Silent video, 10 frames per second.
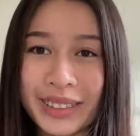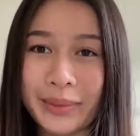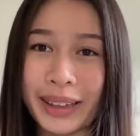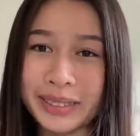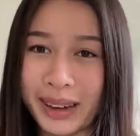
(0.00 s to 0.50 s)
with
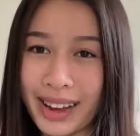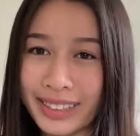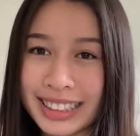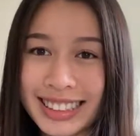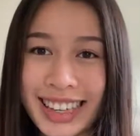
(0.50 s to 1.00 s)
my
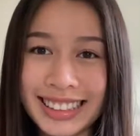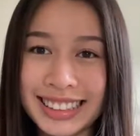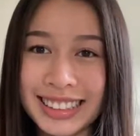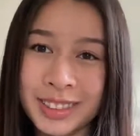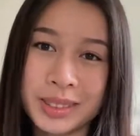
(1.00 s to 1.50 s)
driver's
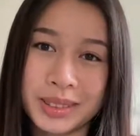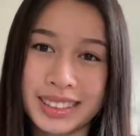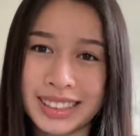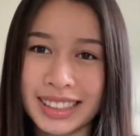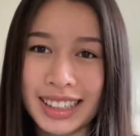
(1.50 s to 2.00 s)
license, which
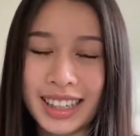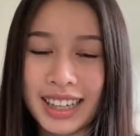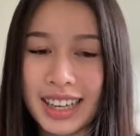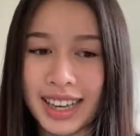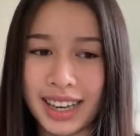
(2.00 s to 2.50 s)
was
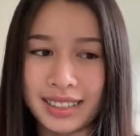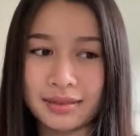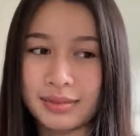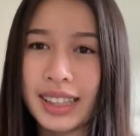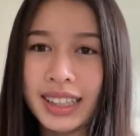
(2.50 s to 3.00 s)

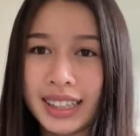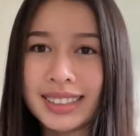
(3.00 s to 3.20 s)
uh,